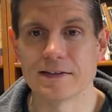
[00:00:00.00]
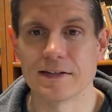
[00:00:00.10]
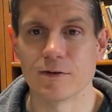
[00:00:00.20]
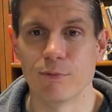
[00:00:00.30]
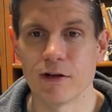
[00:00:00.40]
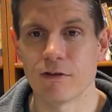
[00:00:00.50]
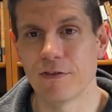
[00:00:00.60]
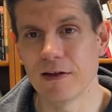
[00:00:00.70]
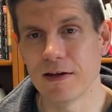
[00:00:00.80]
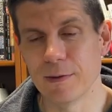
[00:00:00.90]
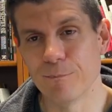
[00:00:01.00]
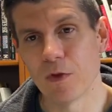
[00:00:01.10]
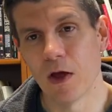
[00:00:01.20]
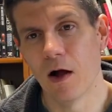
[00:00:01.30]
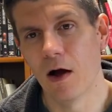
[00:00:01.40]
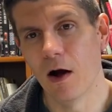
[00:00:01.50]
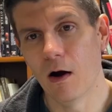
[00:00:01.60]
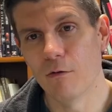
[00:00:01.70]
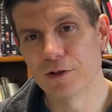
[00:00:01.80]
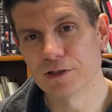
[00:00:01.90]
that the big theme
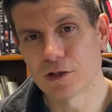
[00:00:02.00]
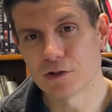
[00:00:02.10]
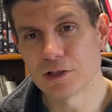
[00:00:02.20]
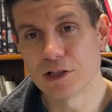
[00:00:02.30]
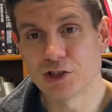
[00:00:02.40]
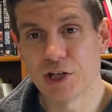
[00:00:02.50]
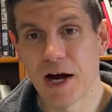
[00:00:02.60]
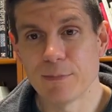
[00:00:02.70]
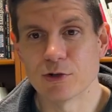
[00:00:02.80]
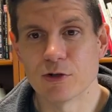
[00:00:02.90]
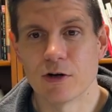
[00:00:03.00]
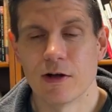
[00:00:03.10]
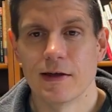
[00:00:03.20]
of this 13th chapter